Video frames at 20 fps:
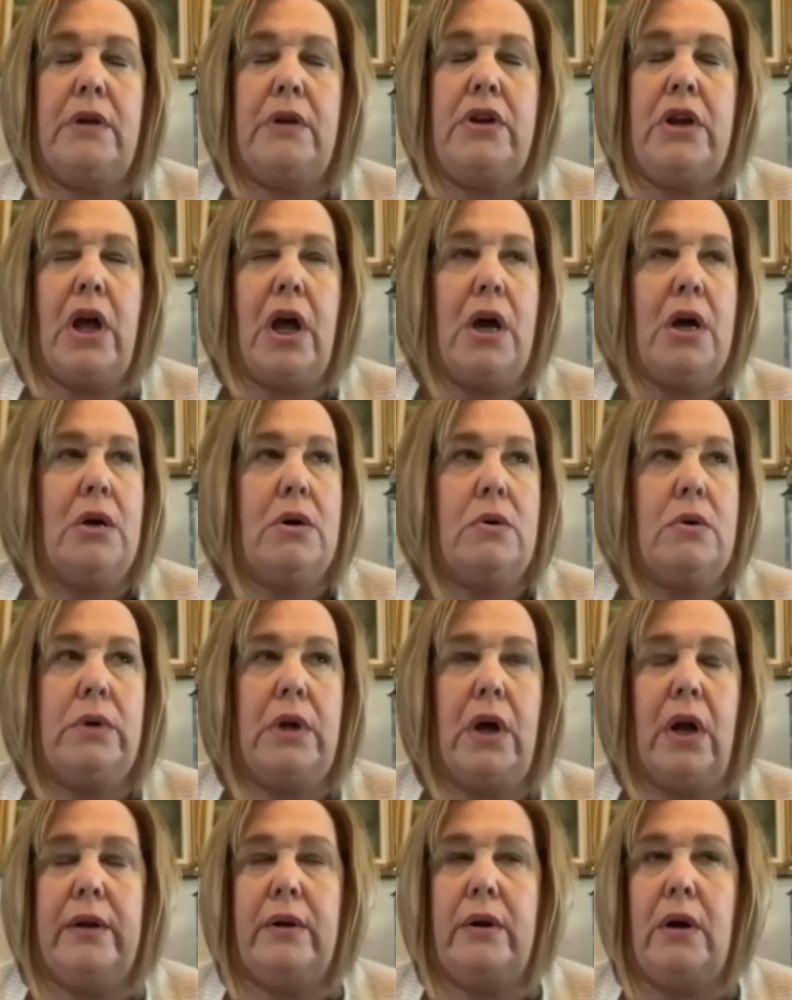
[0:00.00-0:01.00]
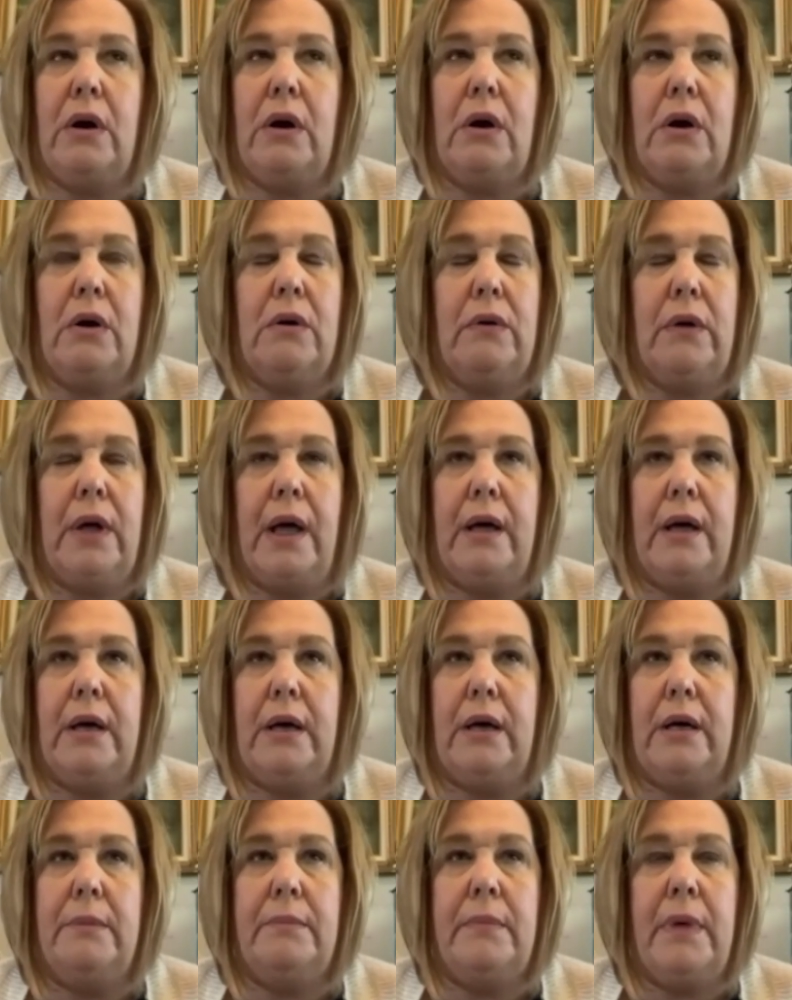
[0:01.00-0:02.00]
No, not at all.
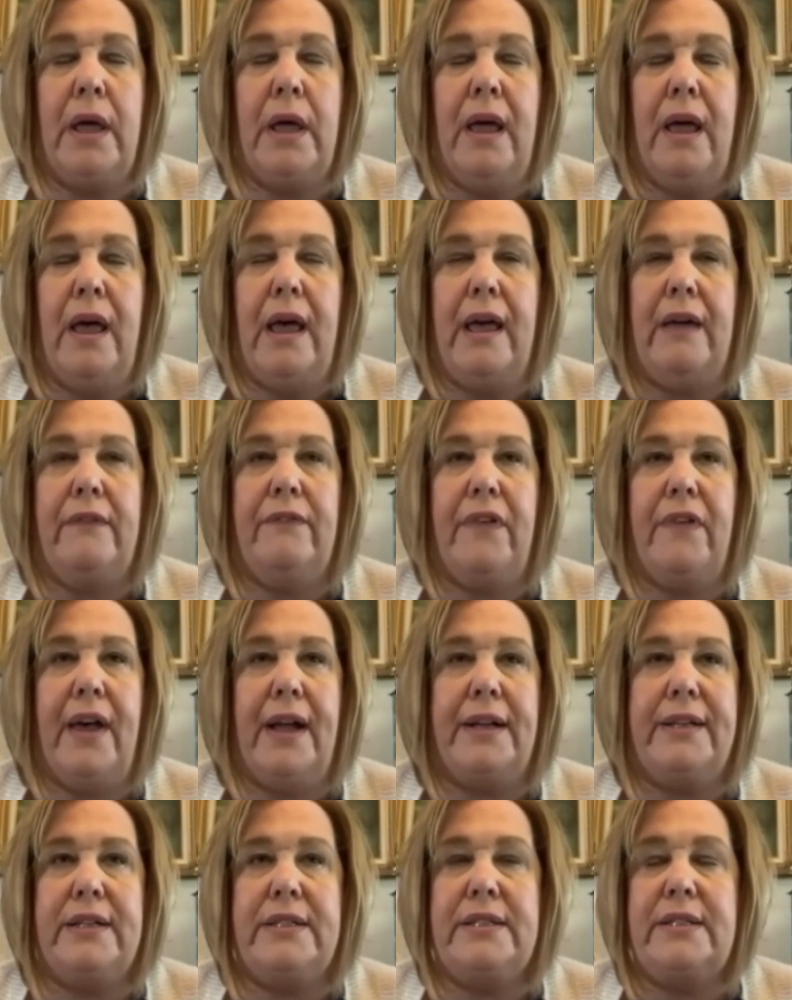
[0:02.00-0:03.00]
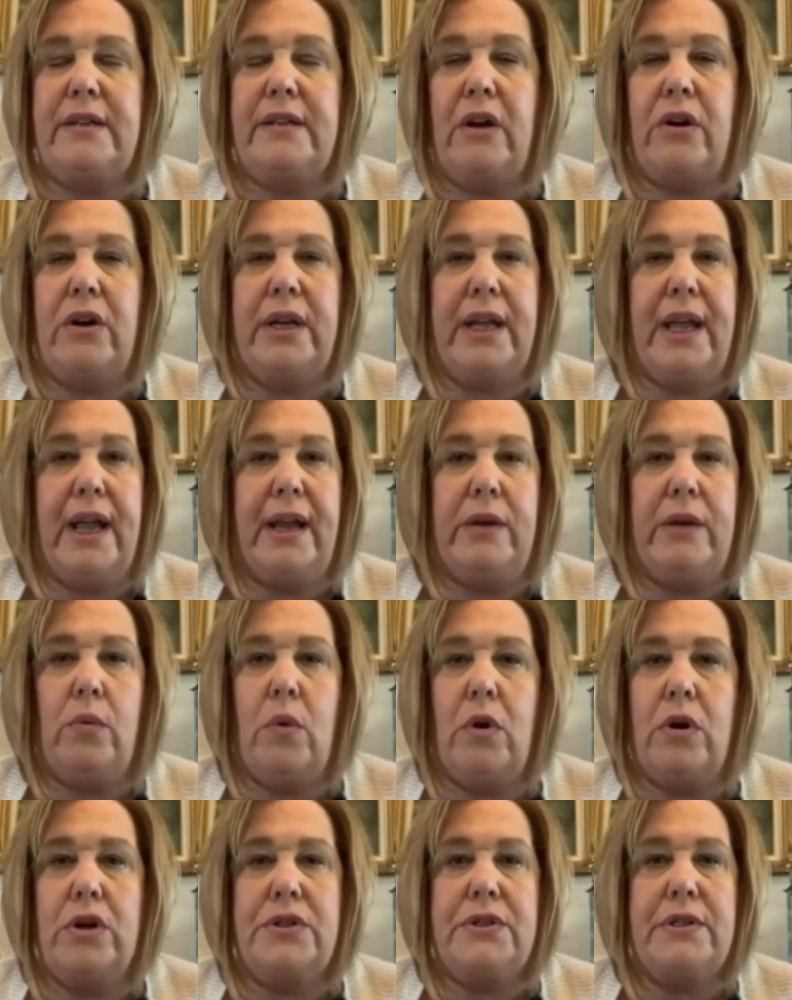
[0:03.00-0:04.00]
Um, in fact, it started
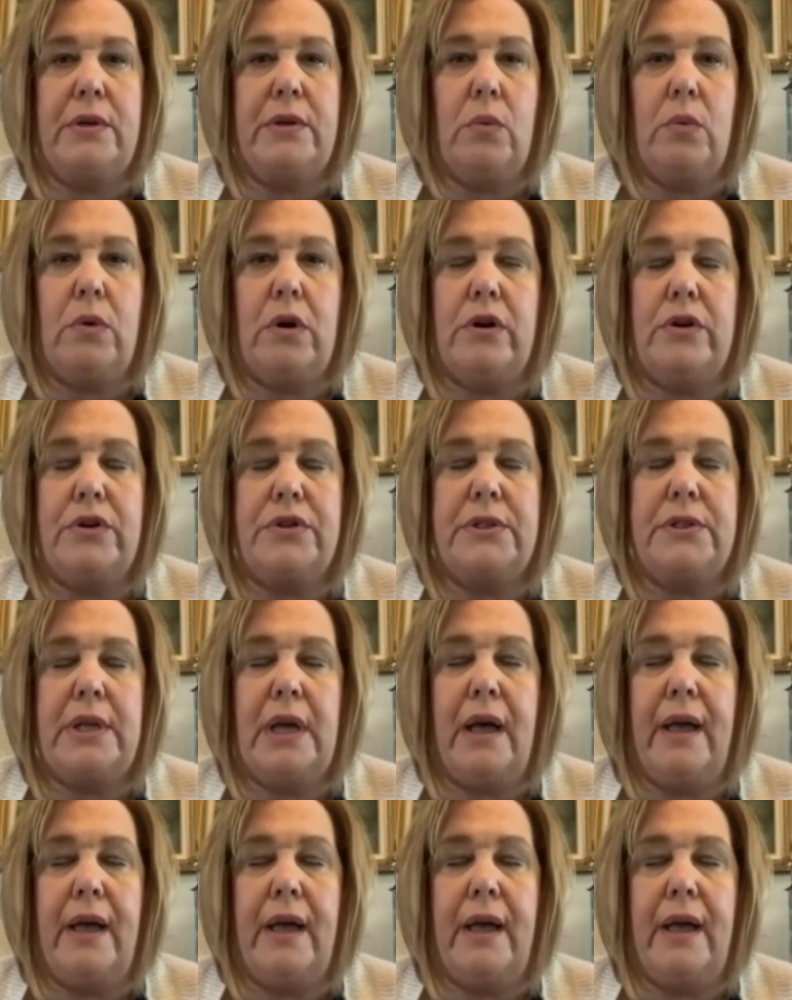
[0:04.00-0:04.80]
getting worse and worse.